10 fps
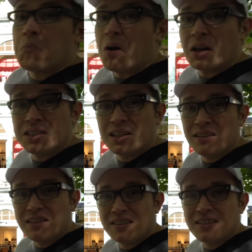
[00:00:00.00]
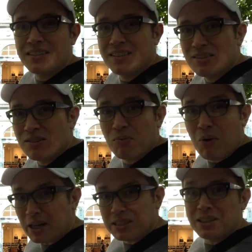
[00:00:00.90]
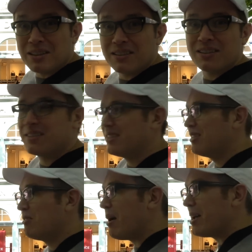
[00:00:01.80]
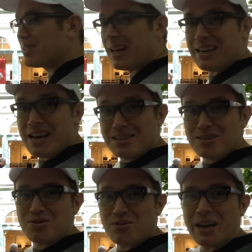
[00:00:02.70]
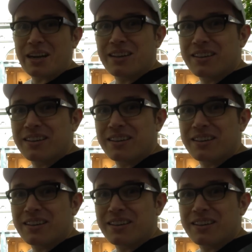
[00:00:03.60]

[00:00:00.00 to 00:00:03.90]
What? What? Why is that necessary?